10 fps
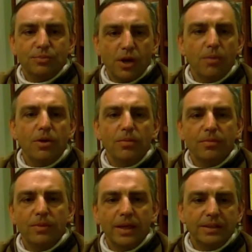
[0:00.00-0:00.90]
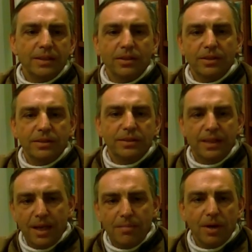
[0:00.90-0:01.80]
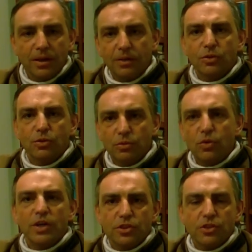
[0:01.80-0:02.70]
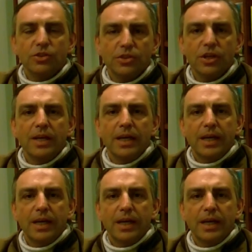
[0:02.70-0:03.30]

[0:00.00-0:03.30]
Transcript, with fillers: problem, ethical dilemma, questions,